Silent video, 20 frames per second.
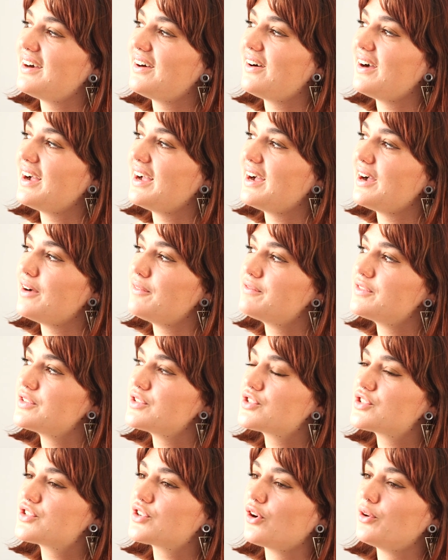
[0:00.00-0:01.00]
have
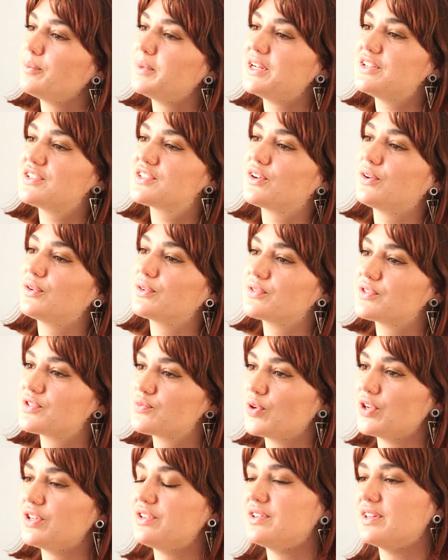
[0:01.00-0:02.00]
so many
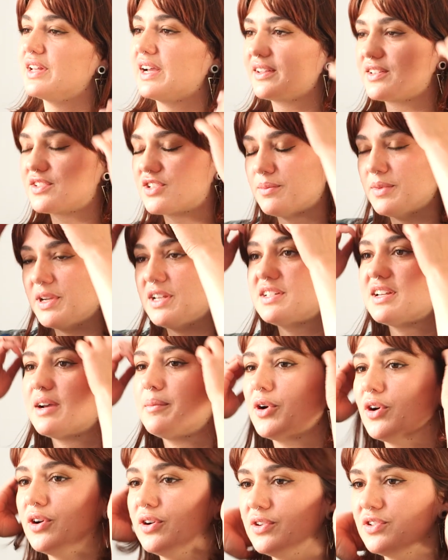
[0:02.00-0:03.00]
songs written, like so many
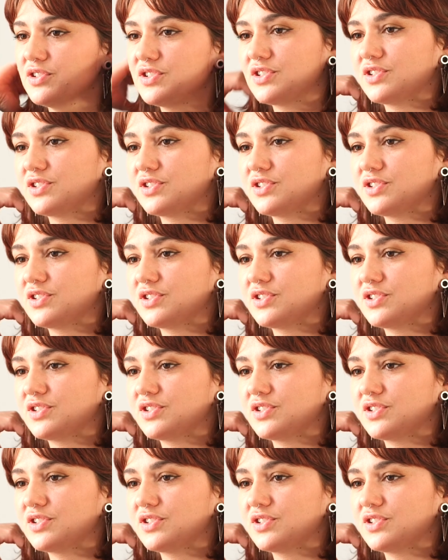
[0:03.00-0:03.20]
demos,